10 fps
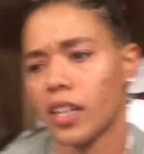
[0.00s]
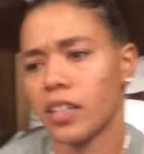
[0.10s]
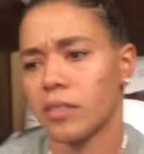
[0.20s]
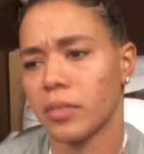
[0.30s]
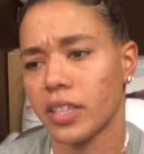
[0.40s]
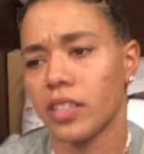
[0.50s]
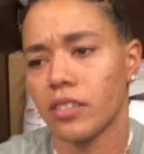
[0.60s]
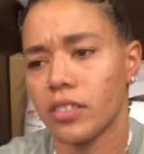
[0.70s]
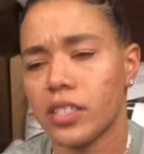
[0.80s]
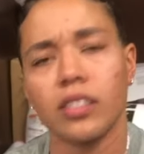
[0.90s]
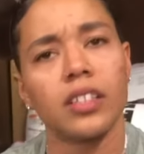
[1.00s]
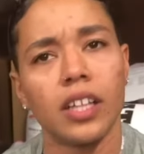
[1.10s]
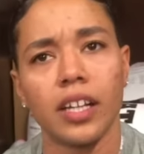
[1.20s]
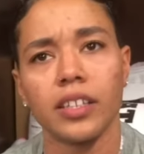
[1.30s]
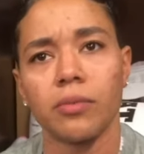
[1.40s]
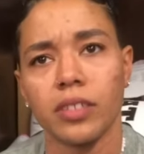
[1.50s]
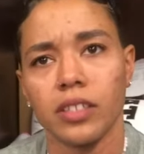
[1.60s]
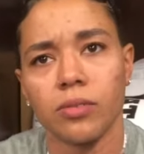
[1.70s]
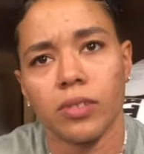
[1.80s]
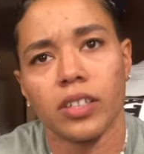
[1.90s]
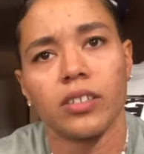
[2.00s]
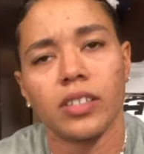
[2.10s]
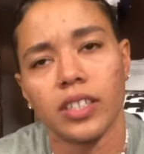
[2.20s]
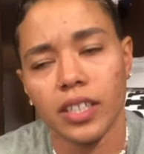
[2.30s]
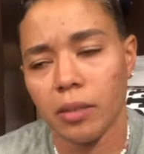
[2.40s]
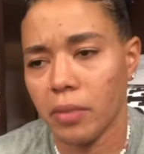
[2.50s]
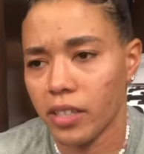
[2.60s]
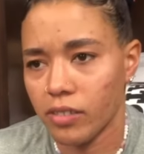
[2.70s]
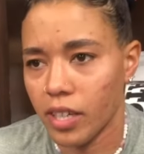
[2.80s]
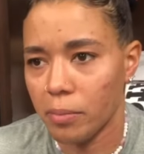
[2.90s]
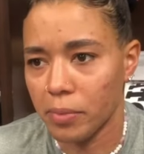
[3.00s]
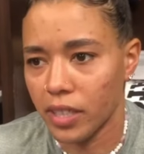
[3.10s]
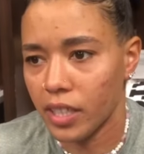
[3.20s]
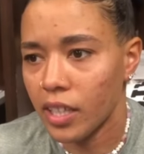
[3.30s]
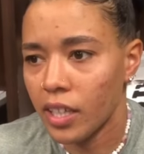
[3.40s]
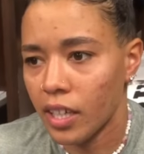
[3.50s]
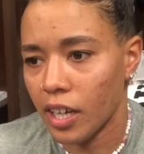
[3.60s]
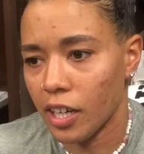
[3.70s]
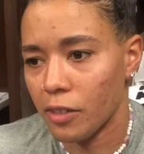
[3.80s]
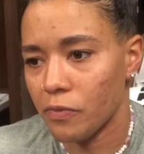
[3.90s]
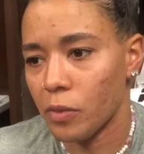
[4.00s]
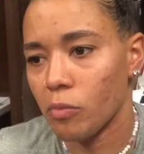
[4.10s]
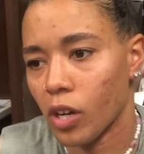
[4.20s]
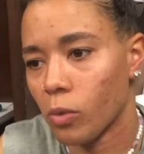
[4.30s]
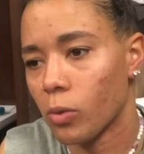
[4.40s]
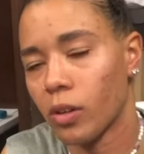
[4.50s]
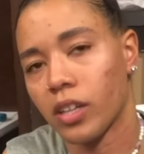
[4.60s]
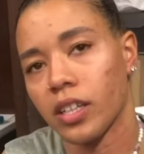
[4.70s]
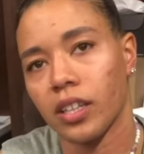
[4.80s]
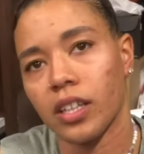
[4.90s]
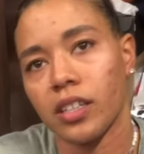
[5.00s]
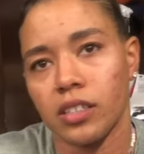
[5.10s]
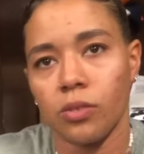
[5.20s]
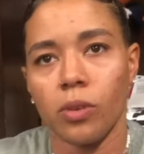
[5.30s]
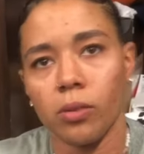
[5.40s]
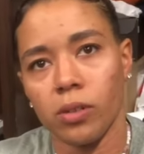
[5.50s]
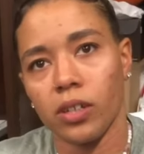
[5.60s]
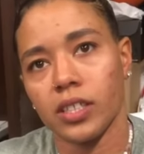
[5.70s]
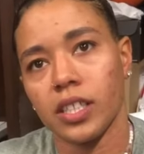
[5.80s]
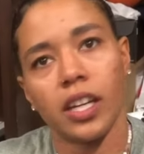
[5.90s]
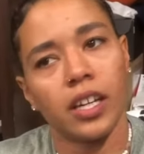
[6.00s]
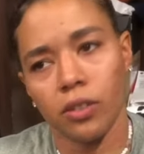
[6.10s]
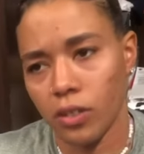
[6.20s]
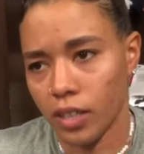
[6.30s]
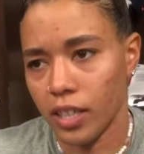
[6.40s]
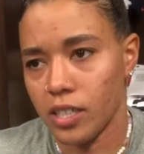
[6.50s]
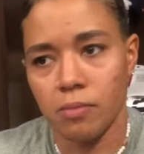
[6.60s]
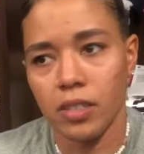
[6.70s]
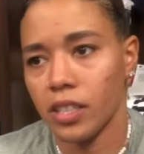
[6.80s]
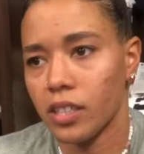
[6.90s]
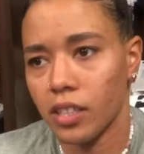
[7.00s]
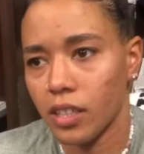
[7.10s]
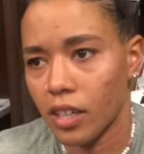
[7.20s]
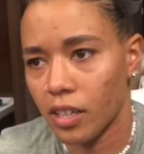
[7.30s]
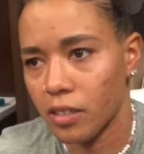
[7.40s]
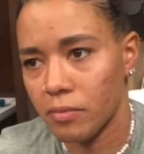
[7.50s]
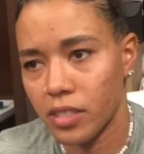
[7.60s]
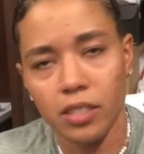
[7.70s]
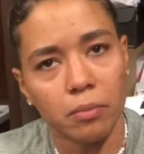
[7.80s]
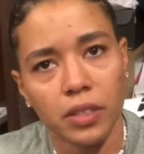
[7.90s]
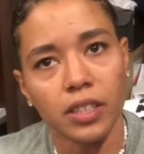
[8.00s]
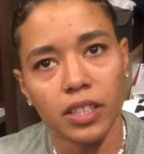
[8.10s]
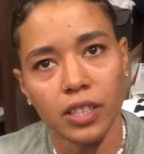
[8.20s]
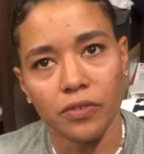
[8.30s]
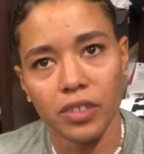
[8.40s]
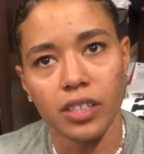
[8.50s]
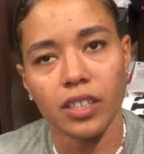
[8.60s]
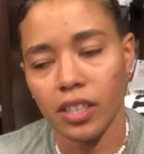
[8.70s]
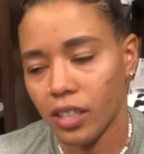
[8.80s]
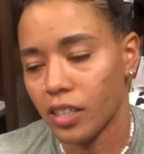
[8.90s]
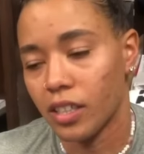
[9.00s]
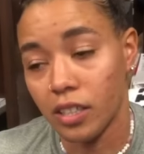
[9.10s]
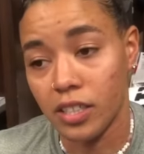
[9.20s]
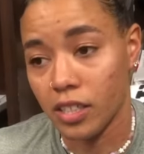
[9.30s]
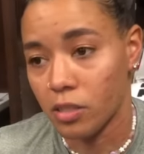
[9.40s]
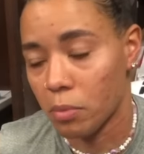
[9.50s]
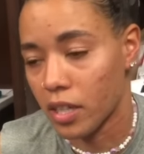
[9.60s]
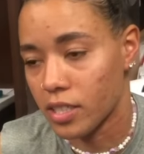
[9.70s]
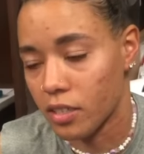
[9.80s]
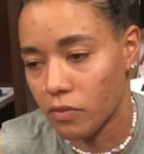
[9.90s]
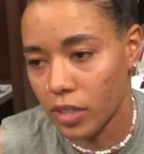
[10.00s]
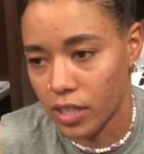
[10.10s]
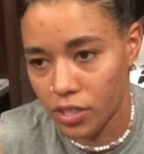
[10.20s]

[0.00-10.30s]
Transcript: I think there's still a lot that we need to work on and get better at, but from where we were in Atlanta to where we are today against many, it's completely different and in such a positive way.